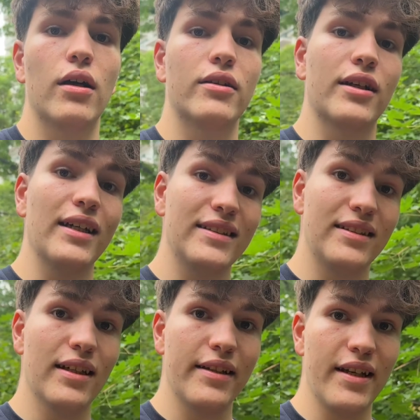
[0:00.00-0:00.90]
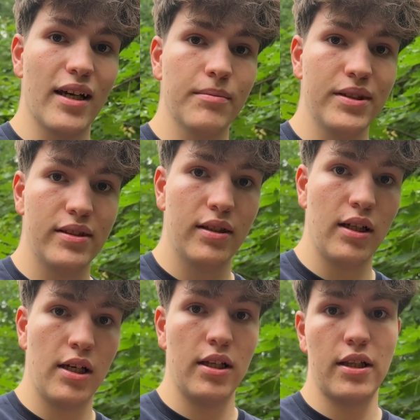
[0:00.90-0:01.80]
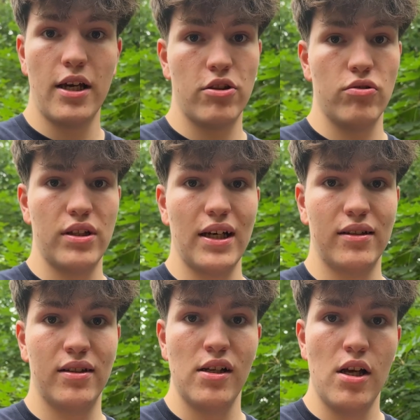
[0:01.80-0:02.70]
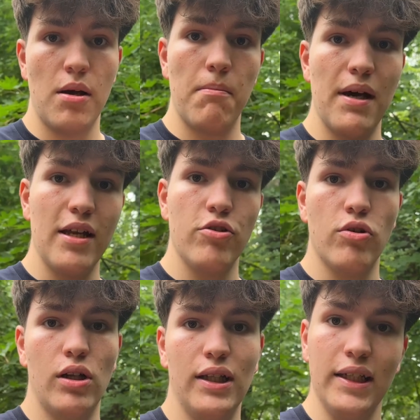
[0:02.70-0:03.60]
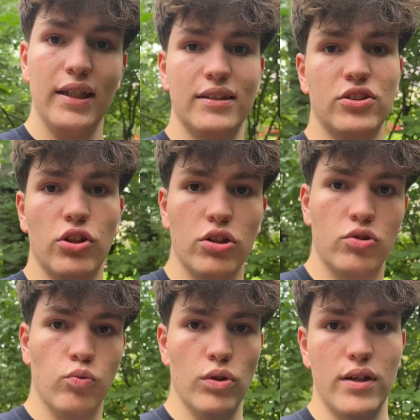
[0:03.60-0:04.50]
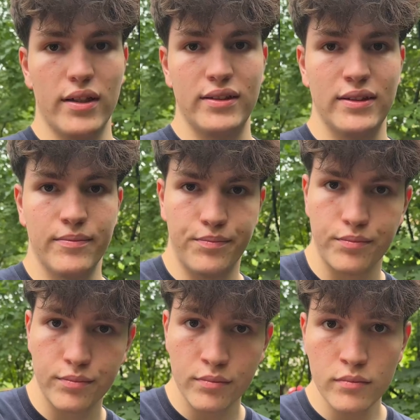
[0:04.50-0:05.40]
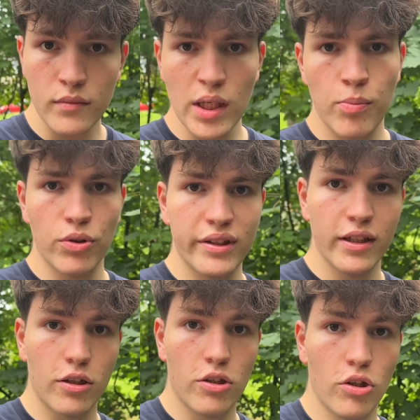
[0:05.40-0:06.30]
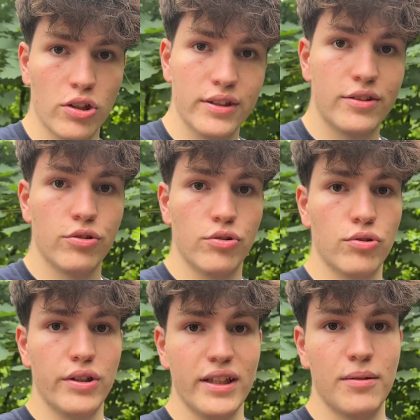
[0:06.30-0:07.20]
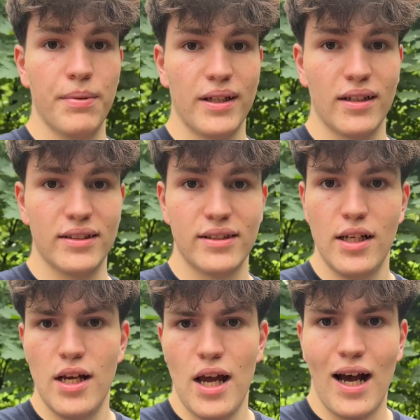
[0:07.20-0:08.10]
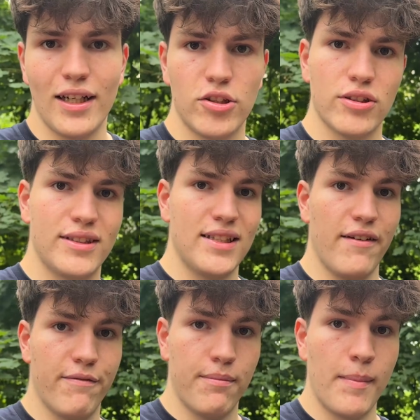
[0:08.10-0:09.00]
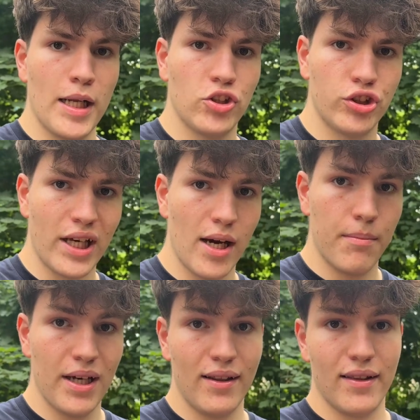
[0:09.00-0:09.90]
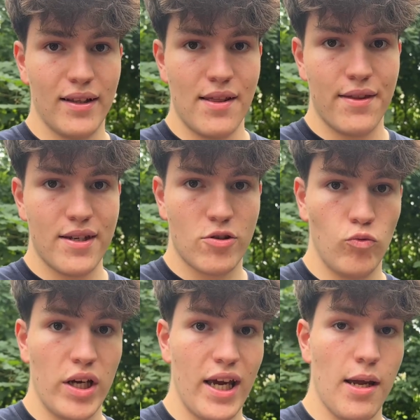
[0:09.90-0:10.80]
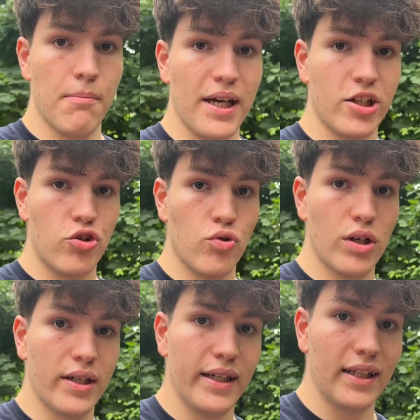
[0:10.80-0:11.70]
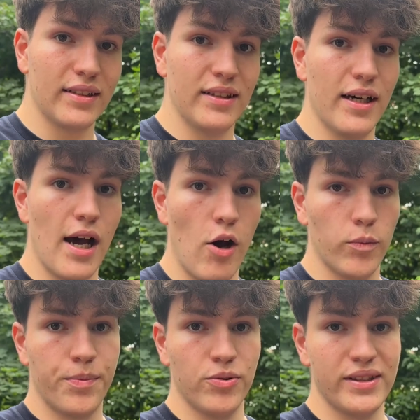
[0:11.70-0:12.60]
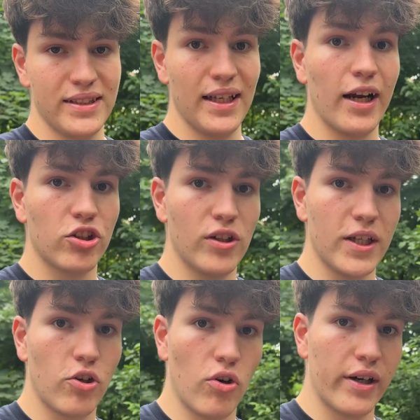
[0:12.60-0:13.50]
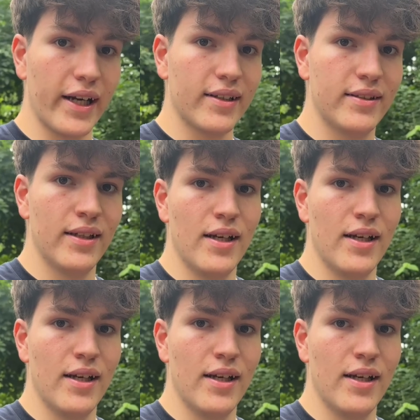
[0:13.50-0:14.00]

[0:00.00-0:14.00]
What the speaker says: writes the DMs. And I do that manually. It's not worth putting Claude to do it because I don't save much time, and in this way I make sure that the output is actually correct